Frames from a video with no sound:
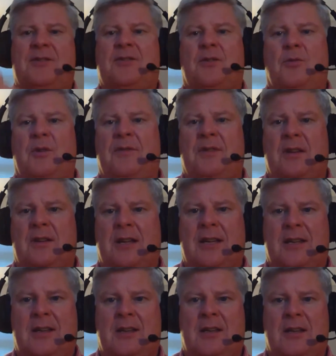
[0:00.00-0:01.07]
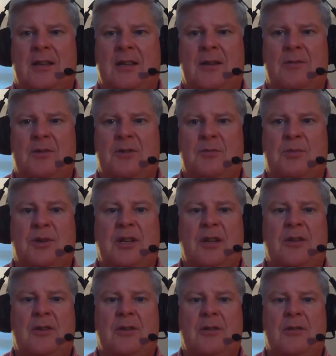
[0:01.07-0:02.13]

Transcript: So we felt like that was pretty